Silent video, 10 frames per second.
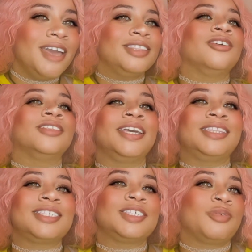They're like,
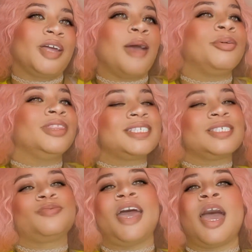this is what happened, this
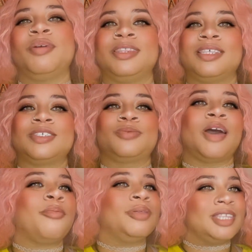is what happened, this is what
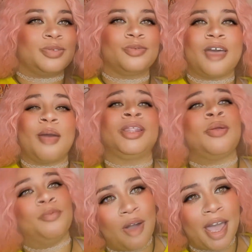happened, this is what happened,
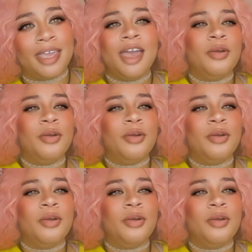and why.